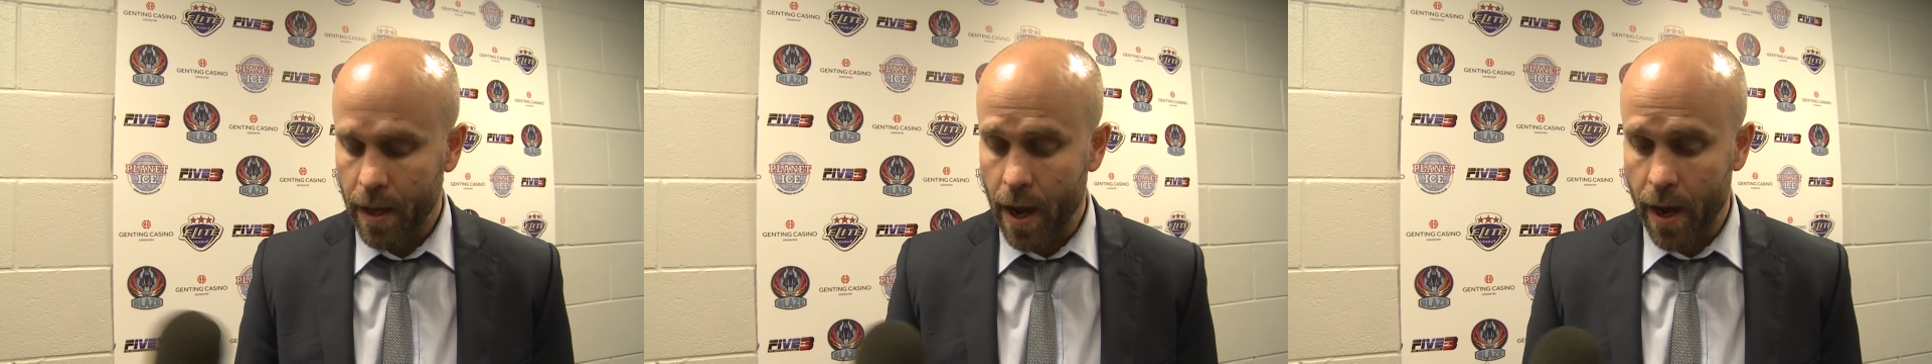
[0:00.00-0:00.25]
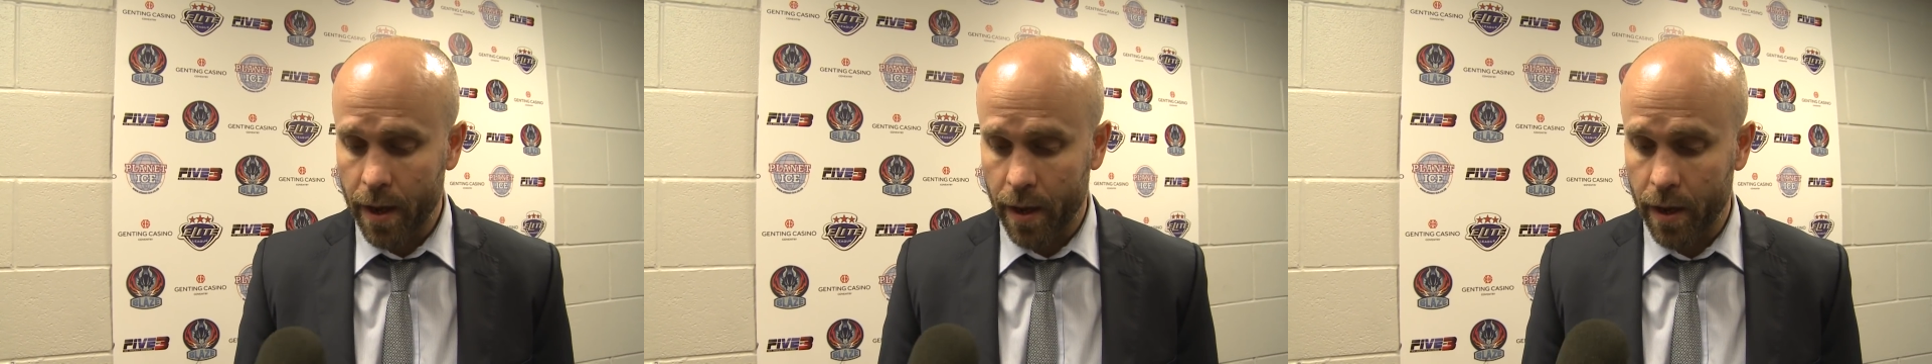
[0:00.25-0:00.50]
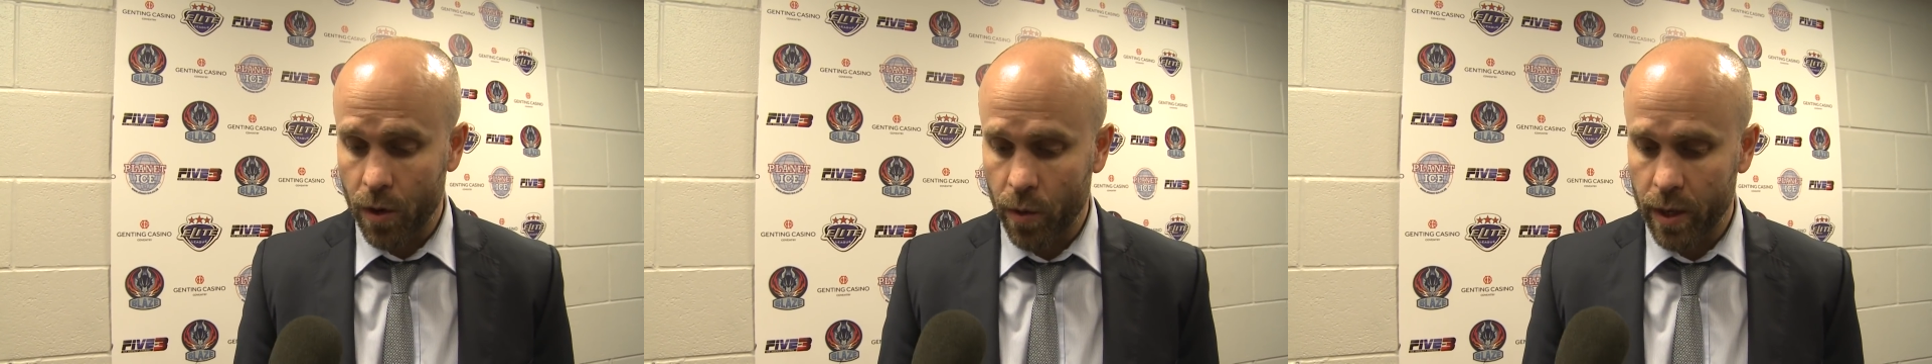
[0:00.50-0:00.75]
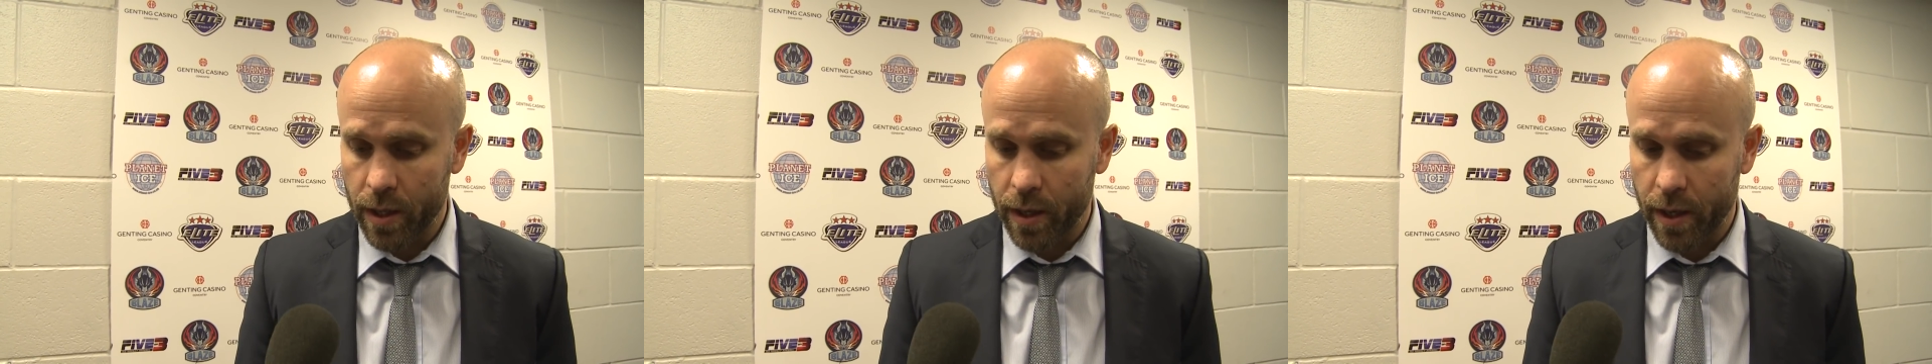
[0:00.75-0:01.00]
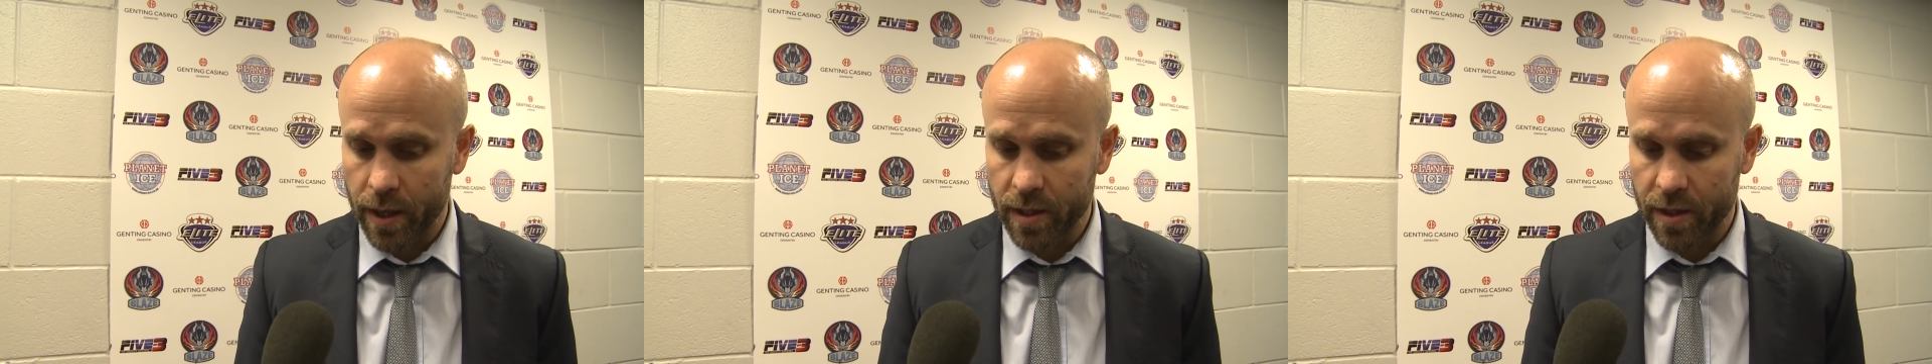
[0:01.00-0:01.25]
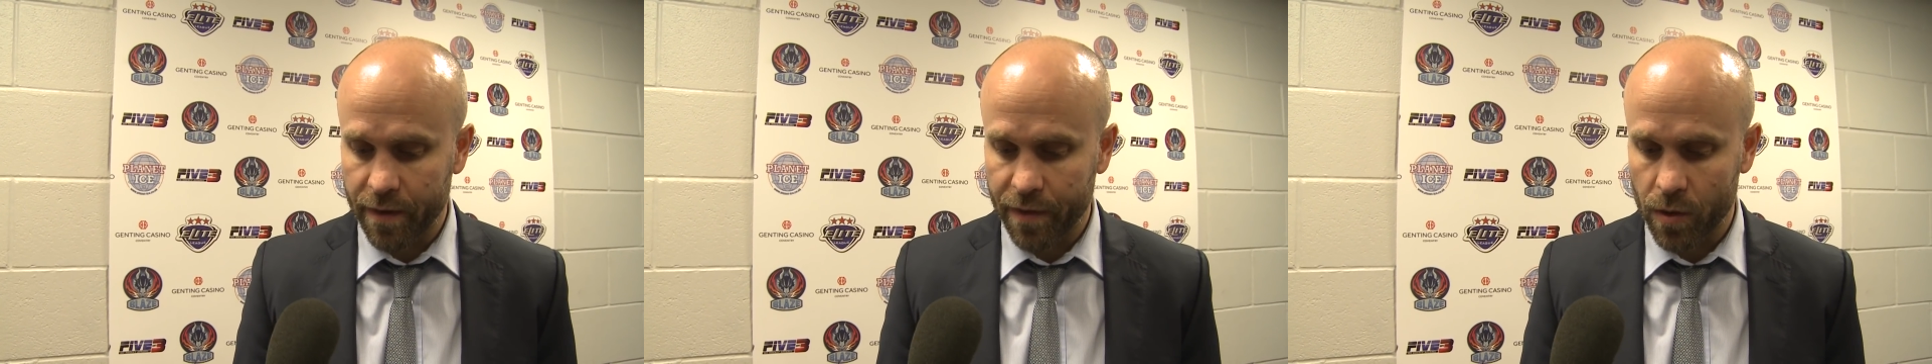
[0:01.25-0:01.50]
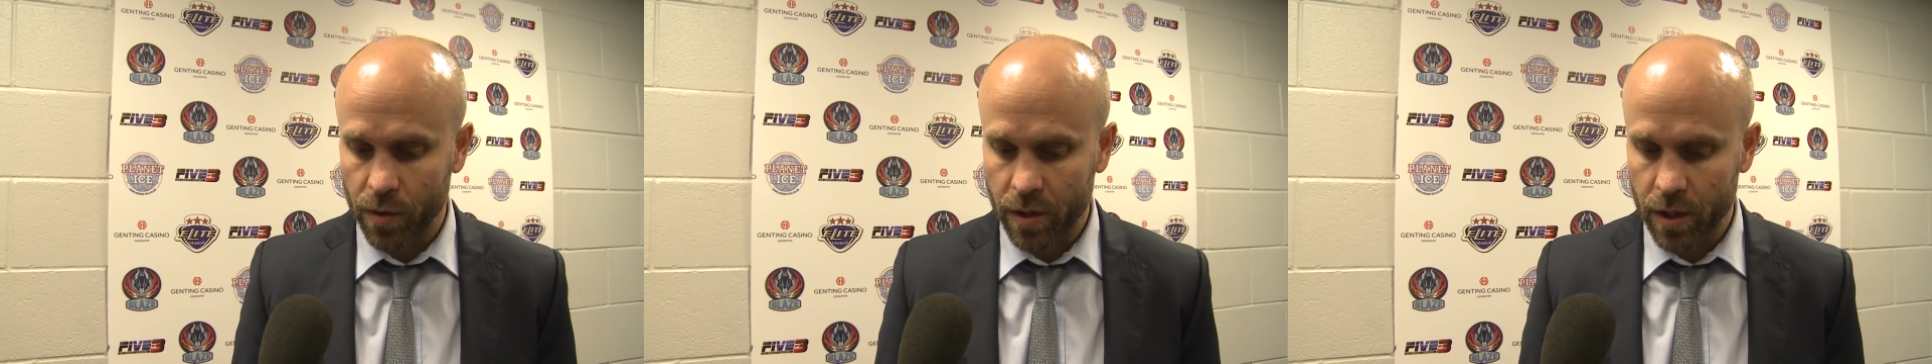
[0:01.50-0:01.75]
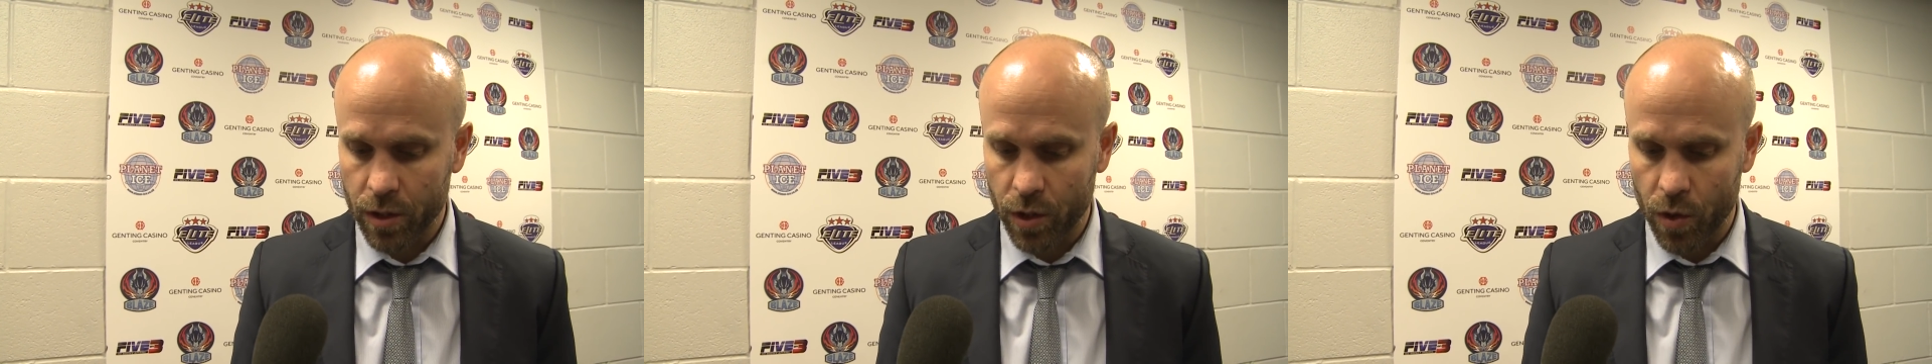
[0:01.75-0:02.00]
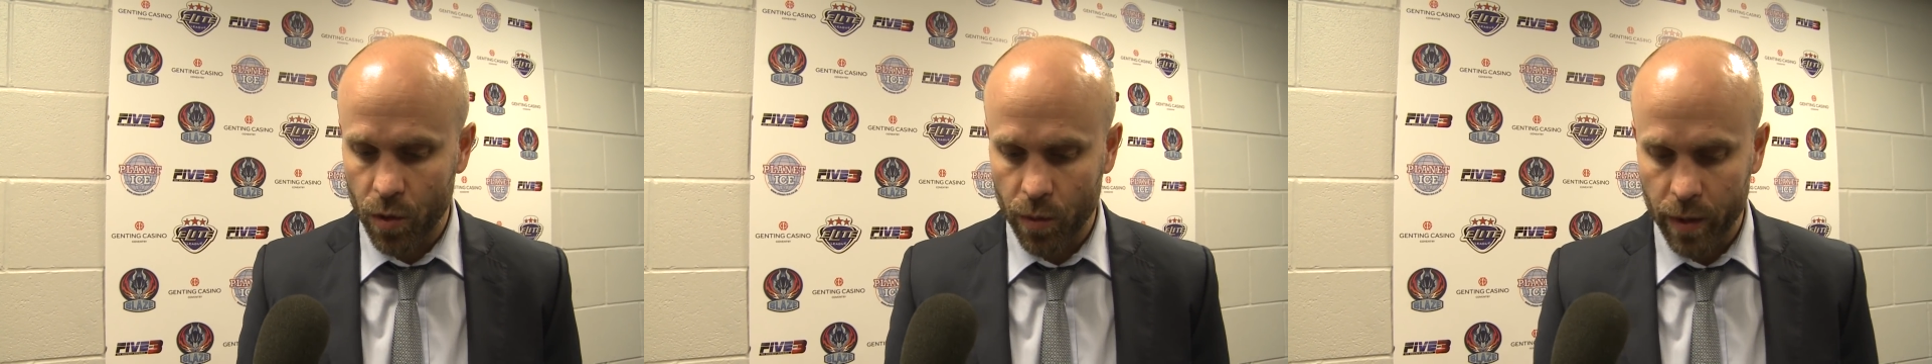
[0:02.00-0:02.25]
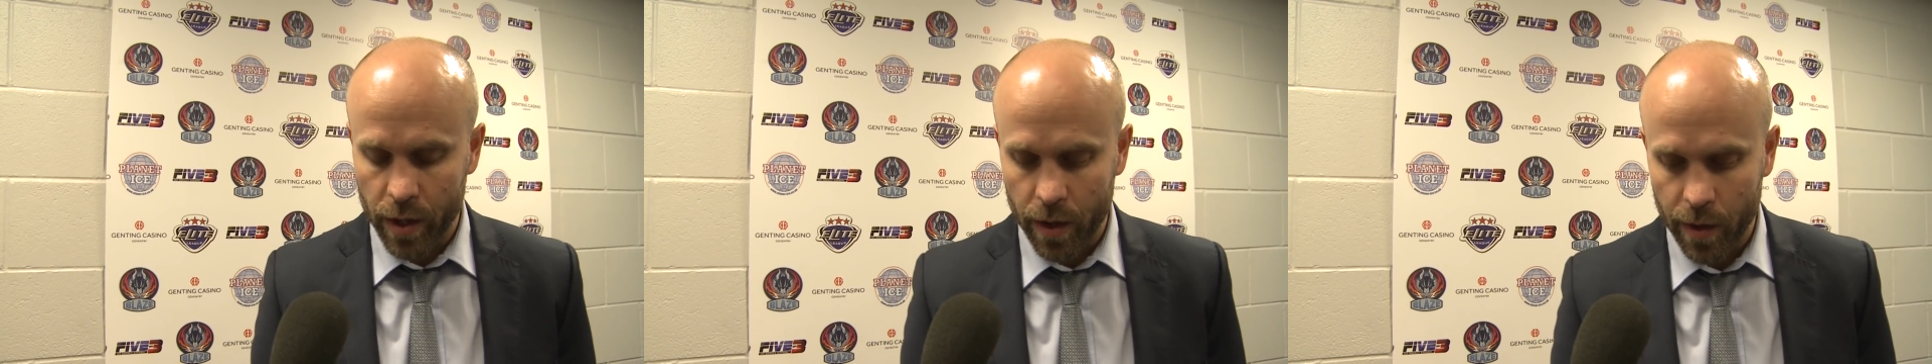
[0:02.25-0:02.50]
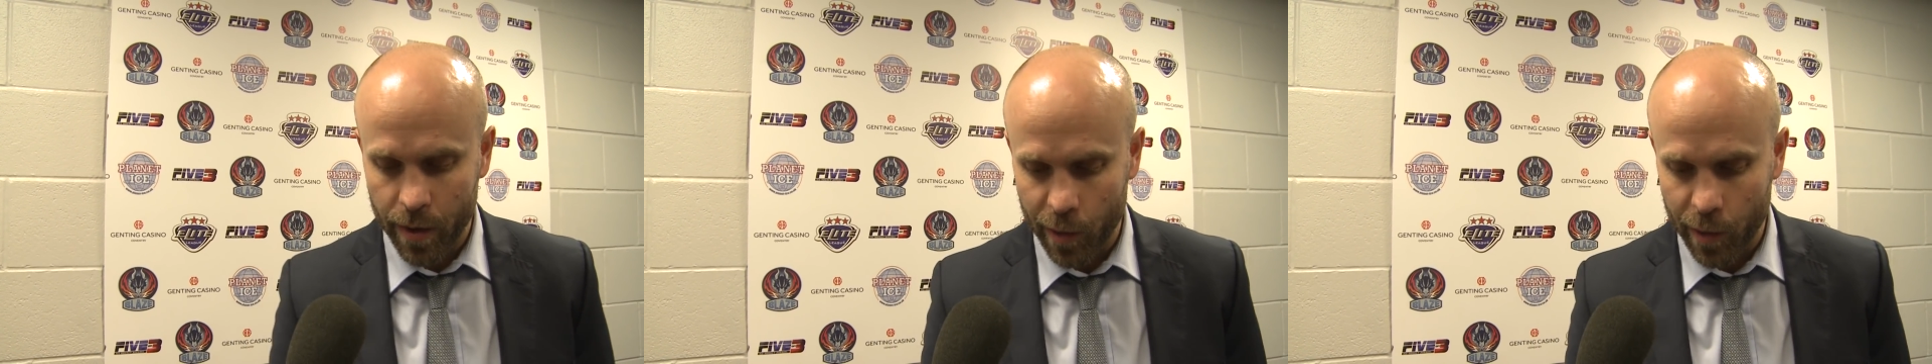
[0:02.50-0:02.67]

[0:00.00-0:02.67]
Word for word: Yeah, yeah, no, it, it is difficult because you know when